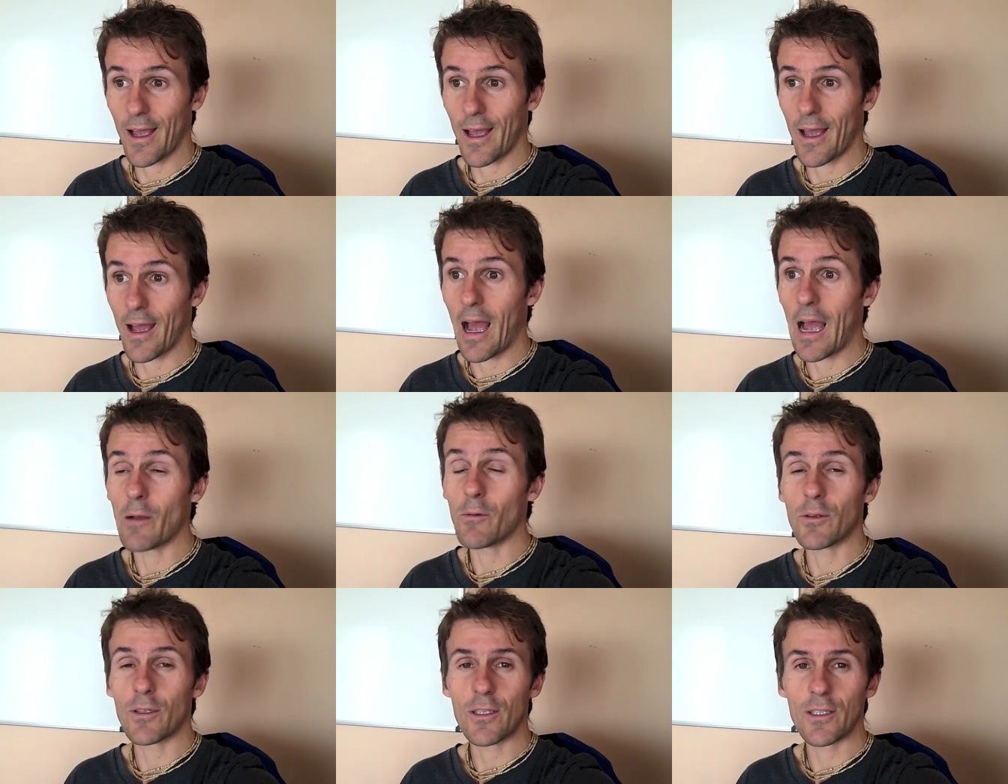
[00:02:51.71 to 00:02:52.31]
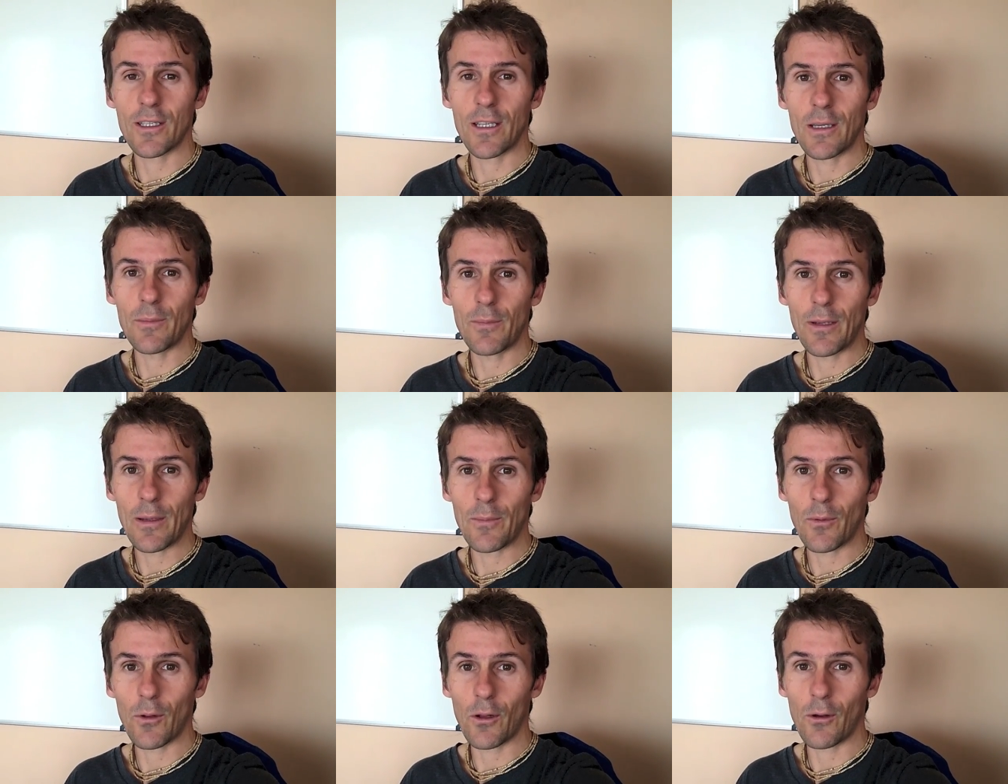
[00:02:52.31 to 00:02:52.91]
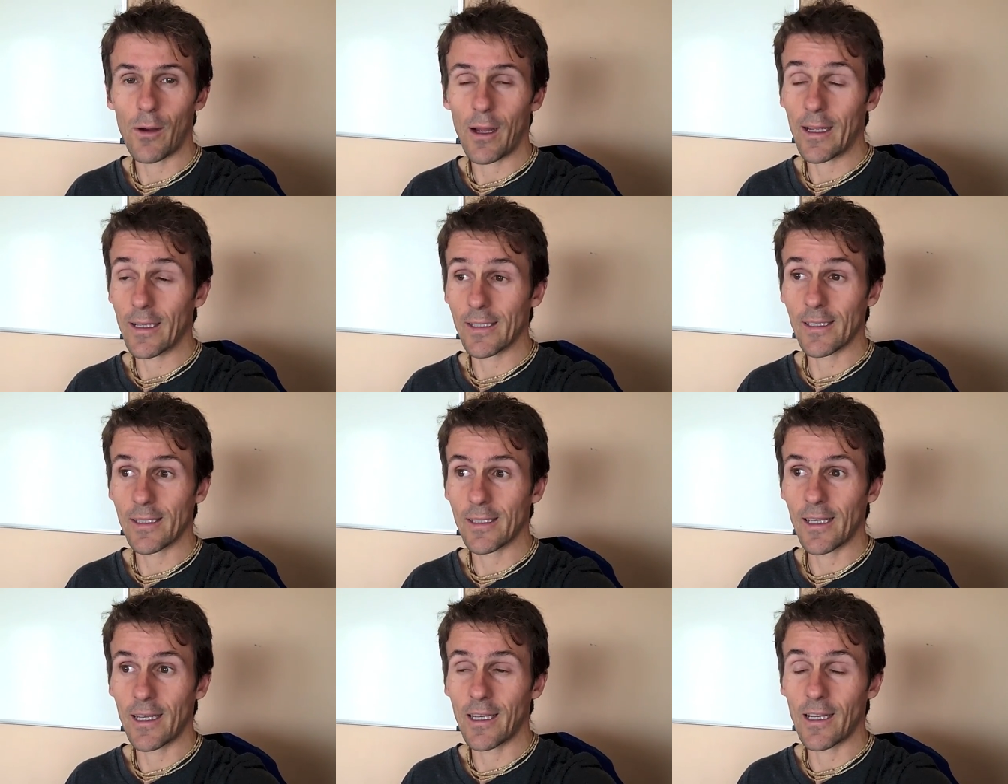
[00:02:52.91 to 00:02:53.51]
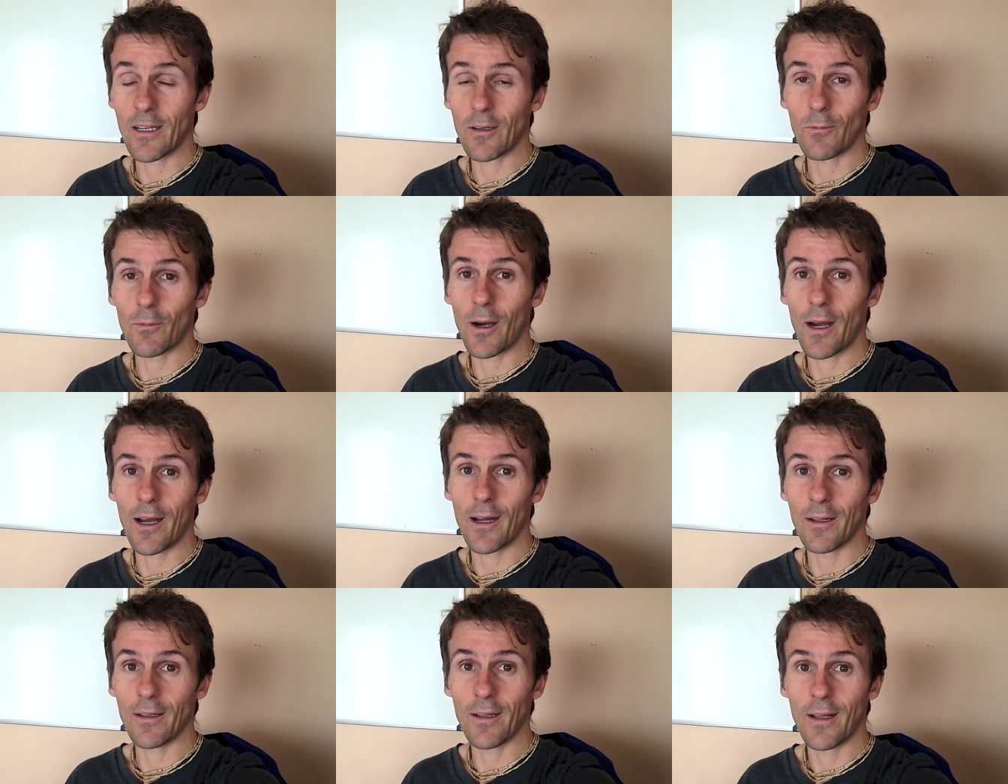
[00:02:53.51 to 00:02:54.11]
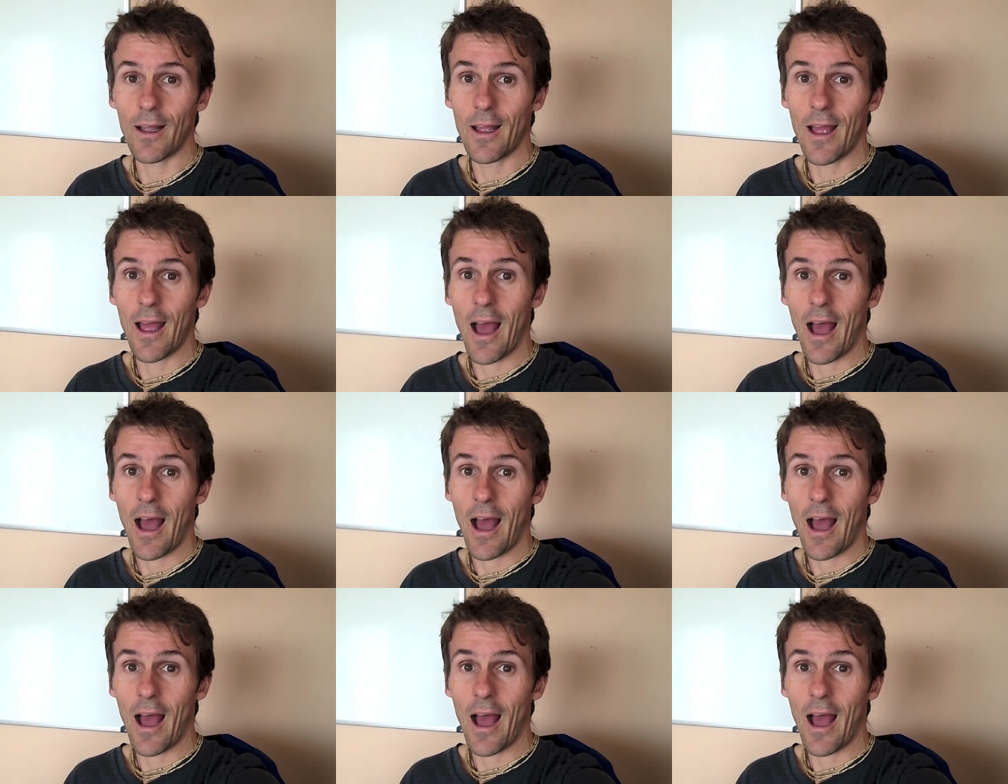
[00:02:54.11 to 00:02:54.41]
Uh, I would see people who I hadn't seen in a while,